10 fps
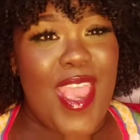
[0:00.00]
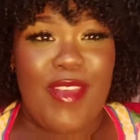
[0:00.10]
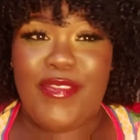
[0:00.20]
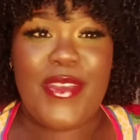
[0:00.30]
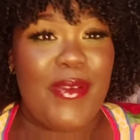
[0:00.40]

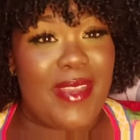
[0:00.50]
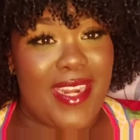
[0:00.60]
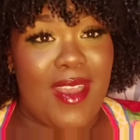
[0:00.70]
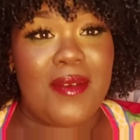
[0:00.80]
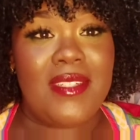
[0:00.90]
if we're
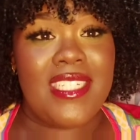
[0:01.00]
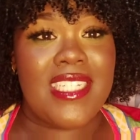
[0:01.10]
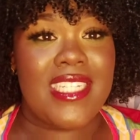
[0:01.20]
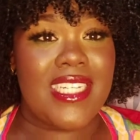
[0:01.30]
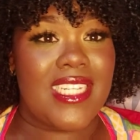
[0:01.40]
going out
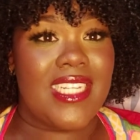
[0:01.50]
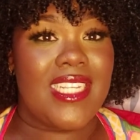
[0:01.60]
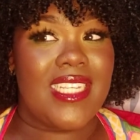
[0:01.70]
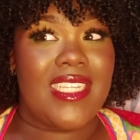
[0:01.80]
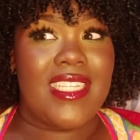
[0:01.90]

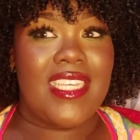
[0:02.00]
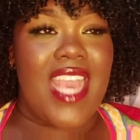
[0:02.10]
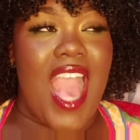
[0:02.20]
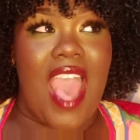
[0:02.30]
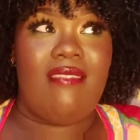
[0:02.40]

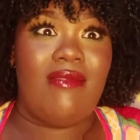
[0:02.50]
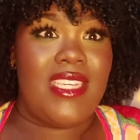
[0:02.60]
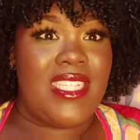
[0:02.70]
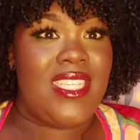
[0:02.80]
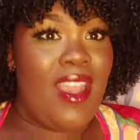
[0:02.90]
and
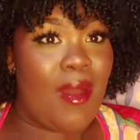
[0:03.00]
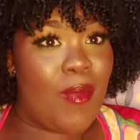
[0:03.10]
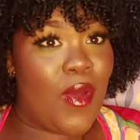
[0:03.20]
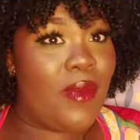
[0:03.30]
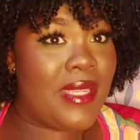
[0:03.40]
we see a
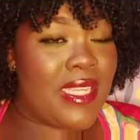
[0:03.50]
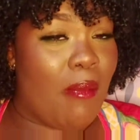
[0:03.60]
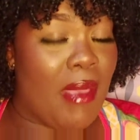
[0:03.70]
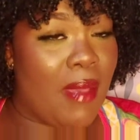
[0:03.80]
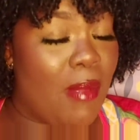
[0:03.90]
boy with a
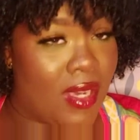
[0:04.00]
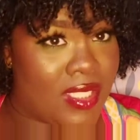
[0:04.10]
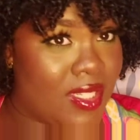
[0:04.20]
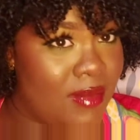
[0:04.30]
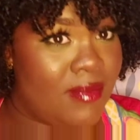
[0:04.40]
big butt